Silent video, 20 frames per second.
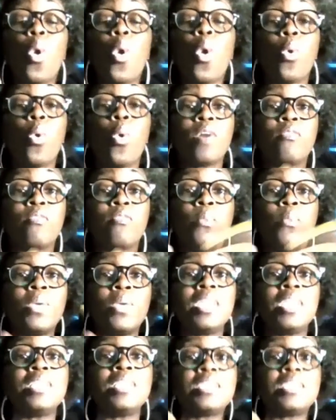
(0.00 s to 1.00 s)
or if
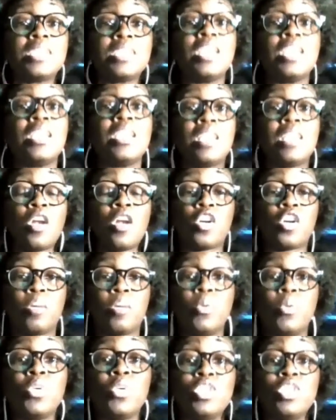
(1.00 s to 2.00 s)
we see that our
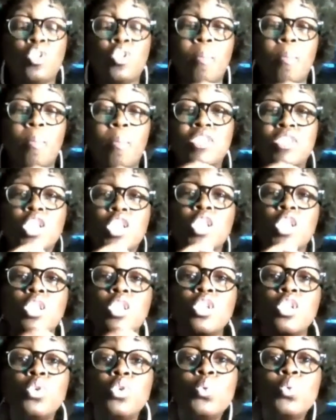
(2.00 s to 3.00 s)
communities are about to
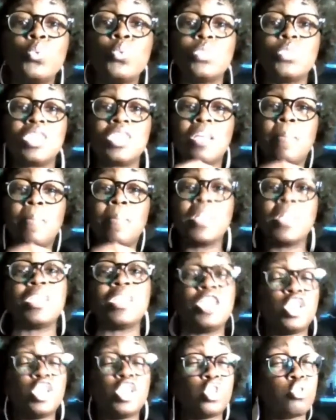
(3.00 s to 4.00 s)
lose the
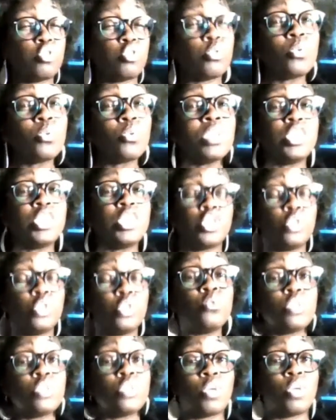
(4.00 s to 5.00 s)
ability to truly
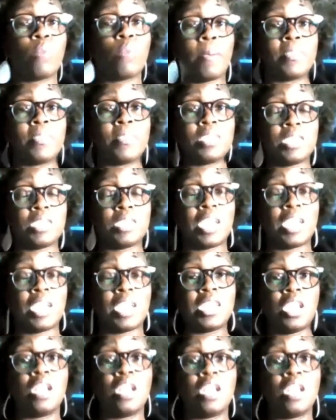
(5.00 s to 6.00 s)
choose their
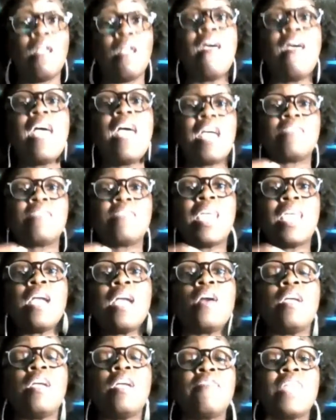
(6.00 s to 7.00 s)
representation, if they are,
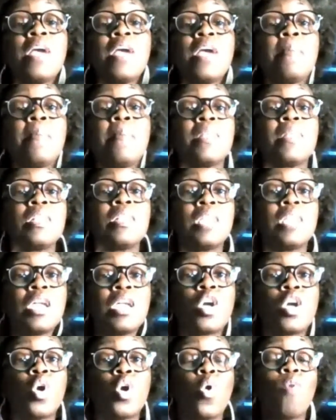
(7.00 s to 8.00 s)
if their
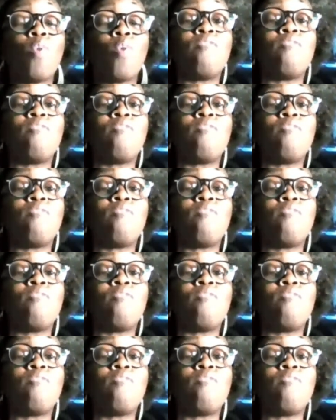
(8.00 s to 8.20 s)
political